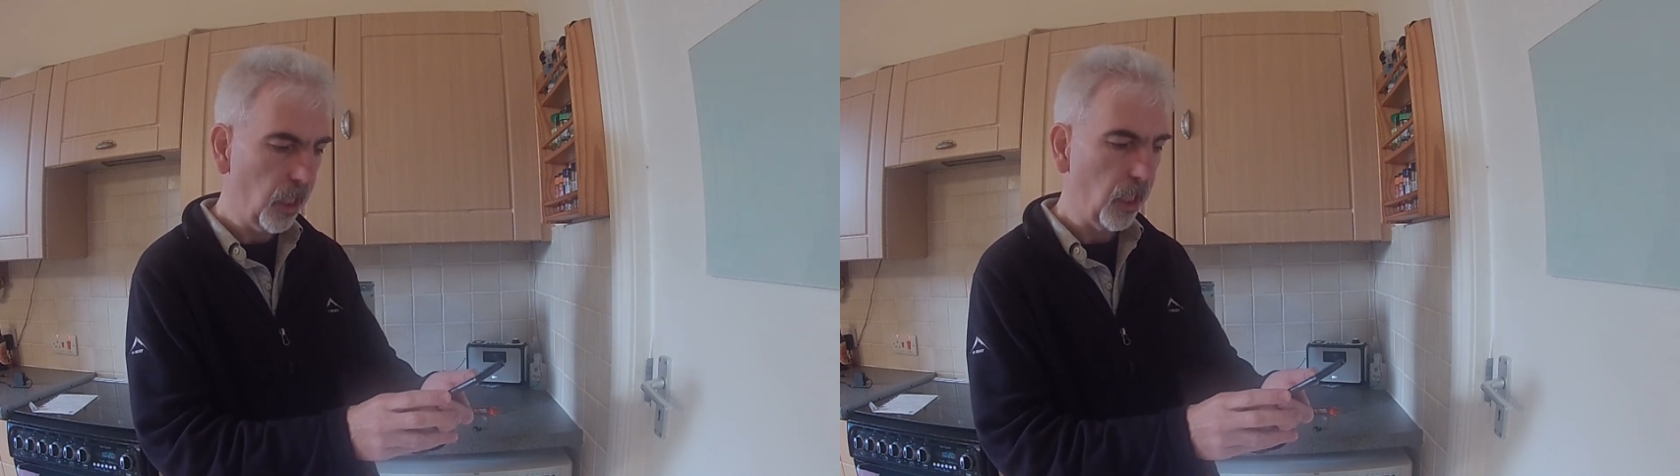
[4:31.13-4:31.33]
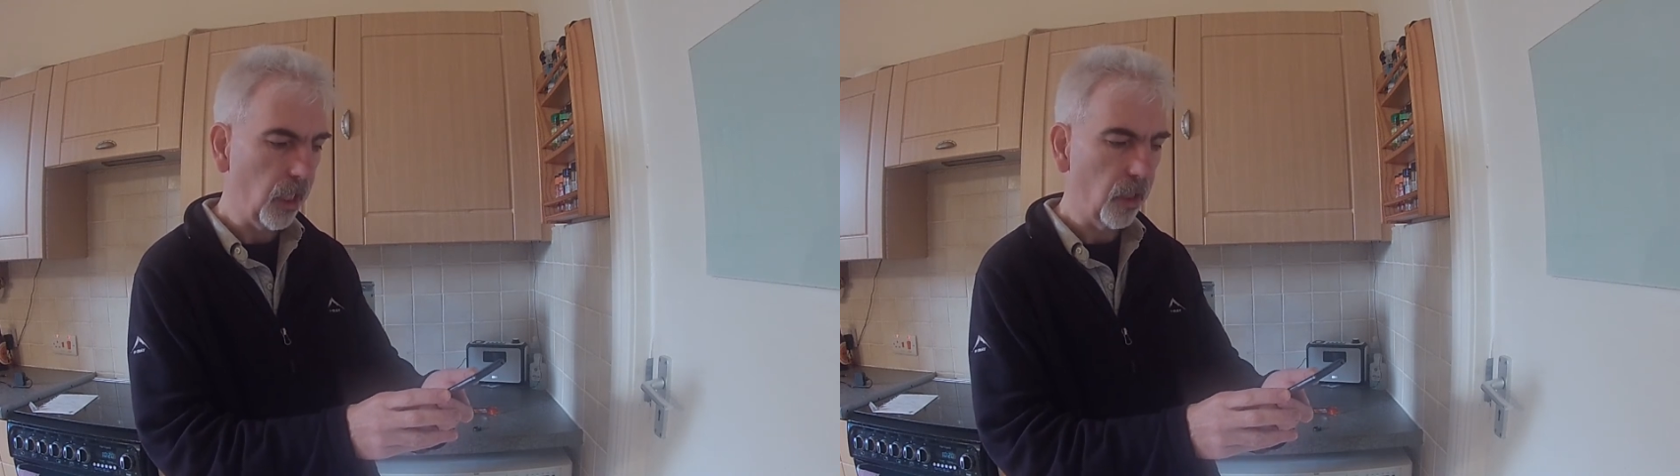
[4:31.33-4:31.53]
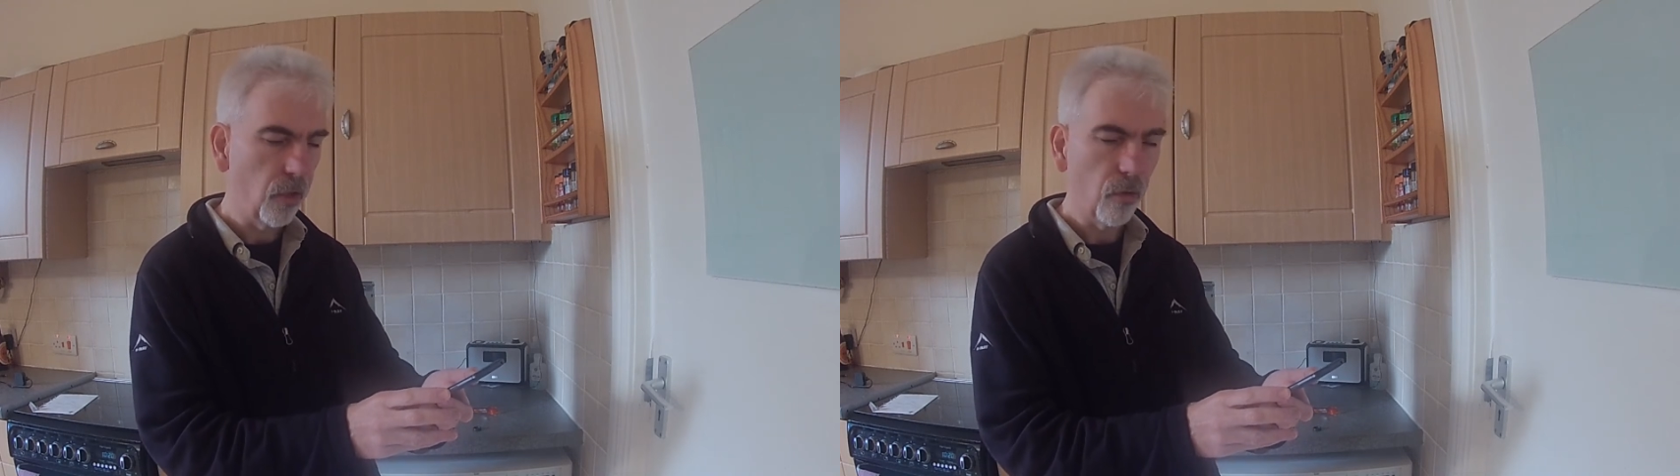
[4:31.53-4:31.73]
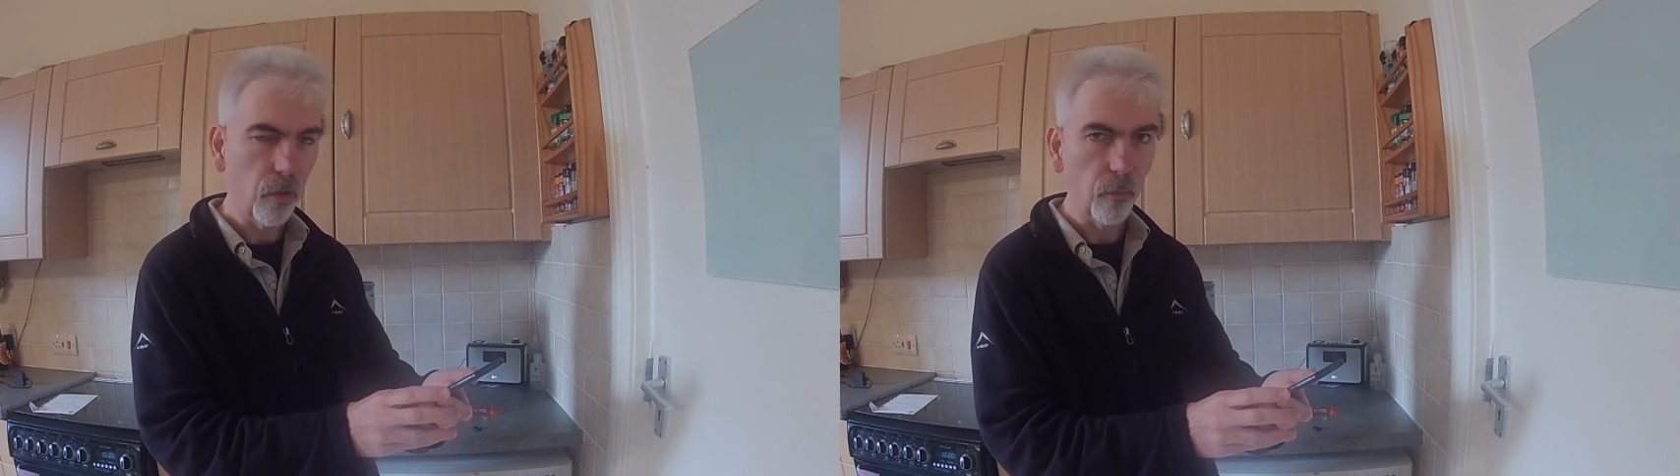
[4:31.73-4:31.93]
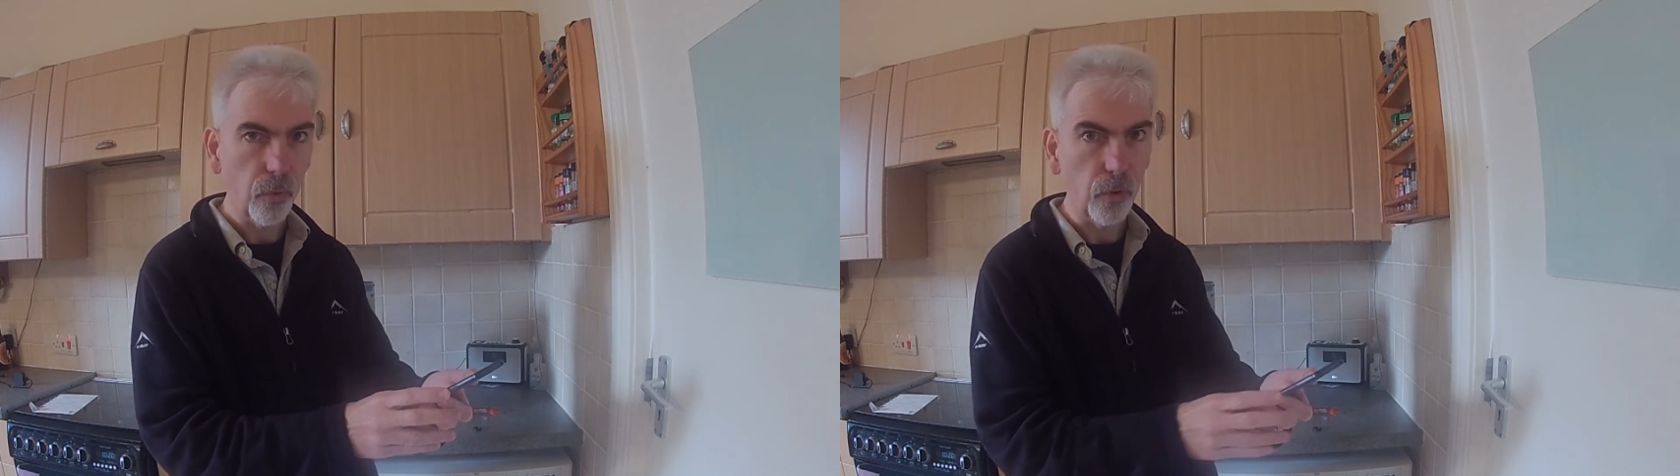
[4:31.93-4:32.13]
and
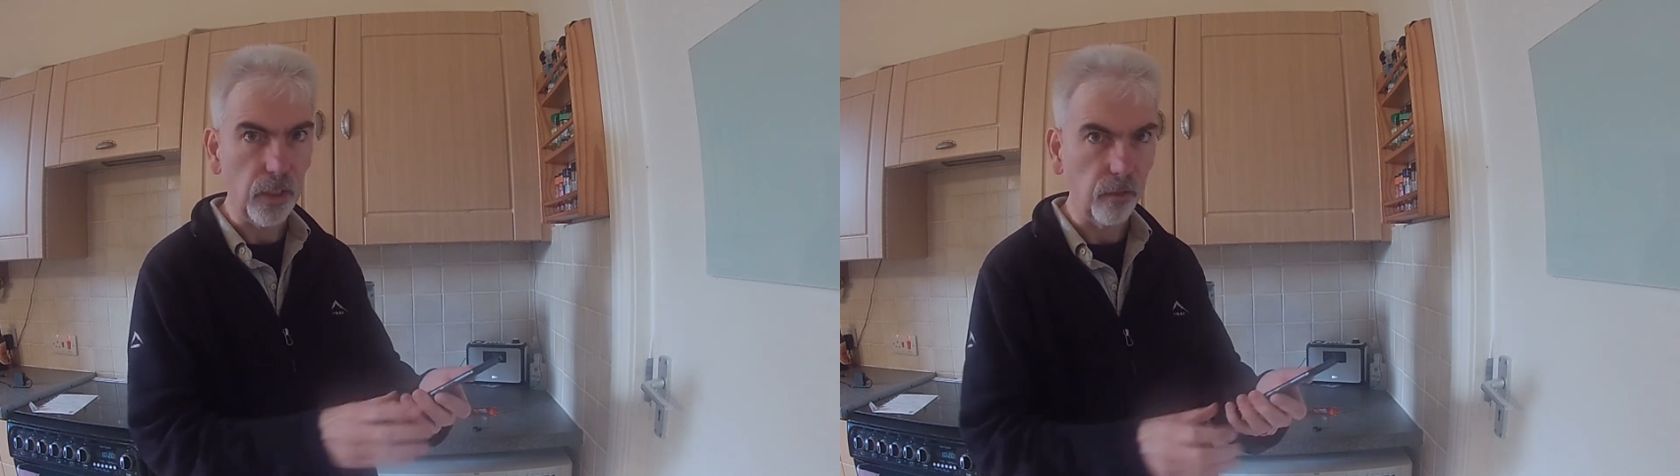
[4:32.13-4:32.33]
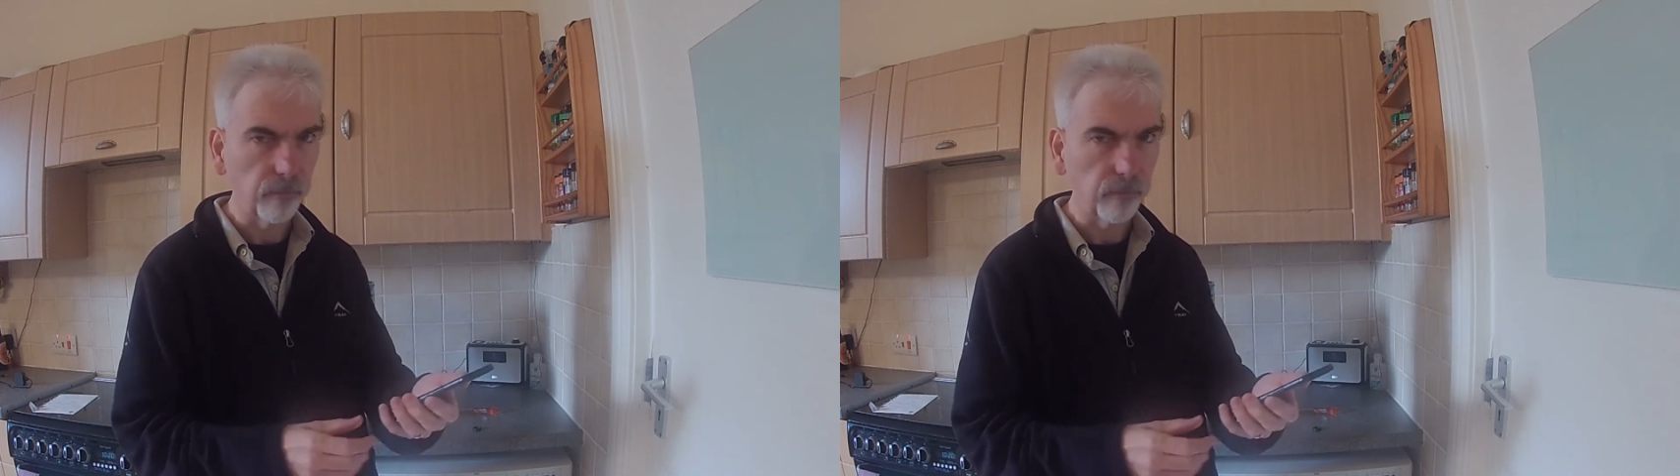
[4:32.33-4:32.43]
europrene.